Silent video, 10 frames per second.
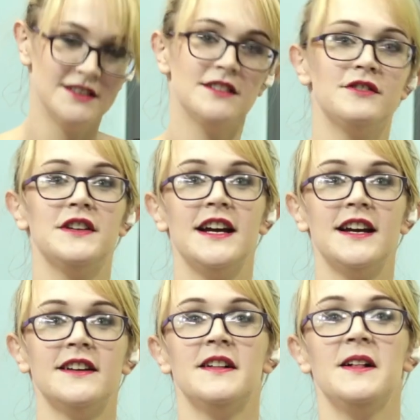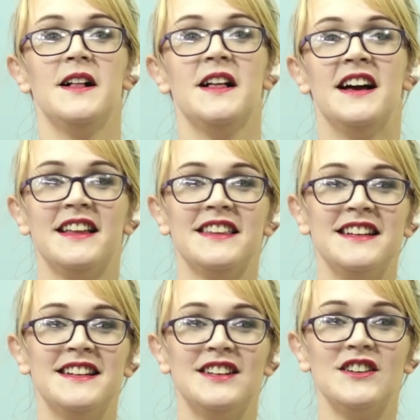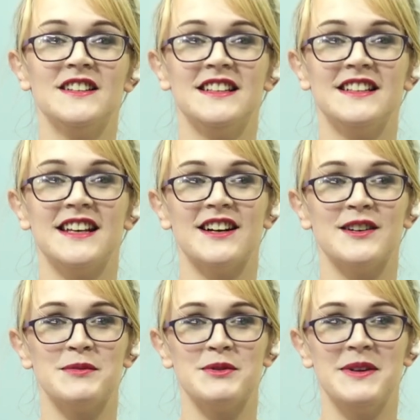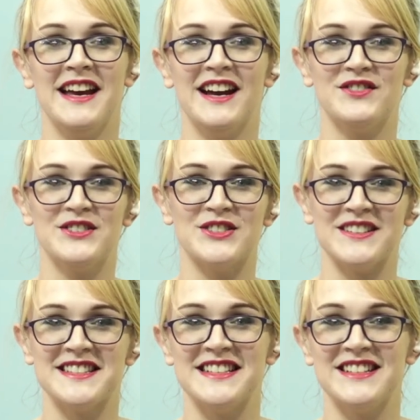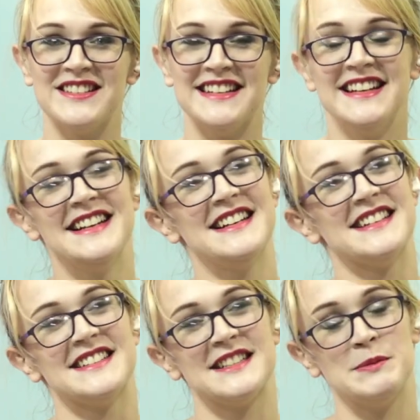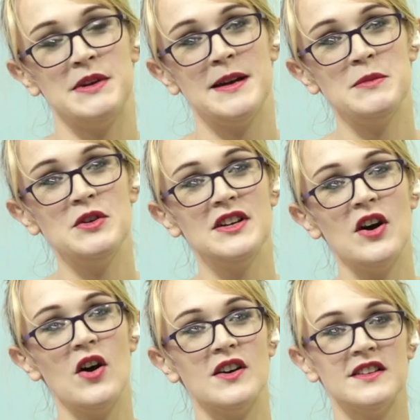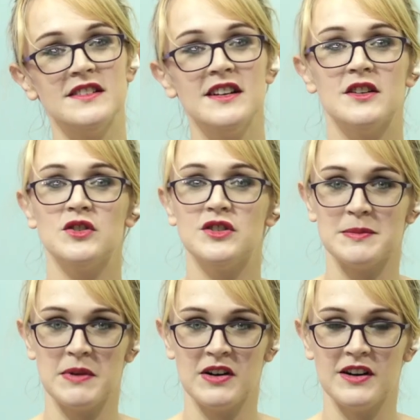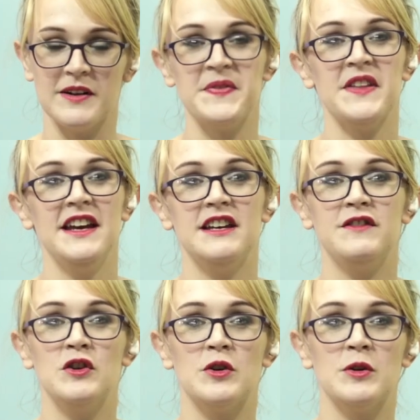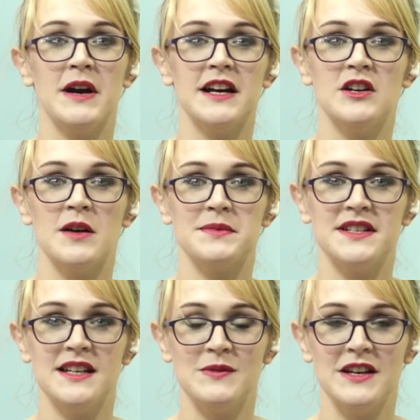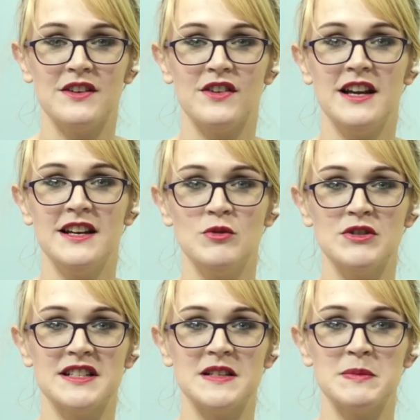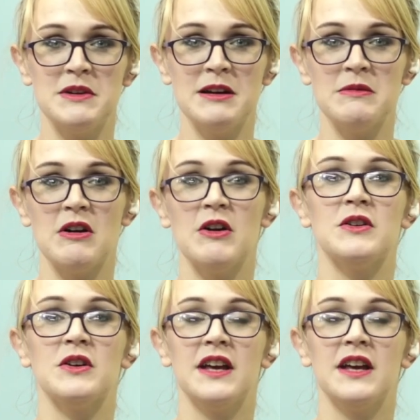flair. Then locally at Caribou, we have Don Seagreen at 6 p.m. Moving on to tomorrow. If you're back in Hops again, we have Eleanor at 6 p.m. The Ono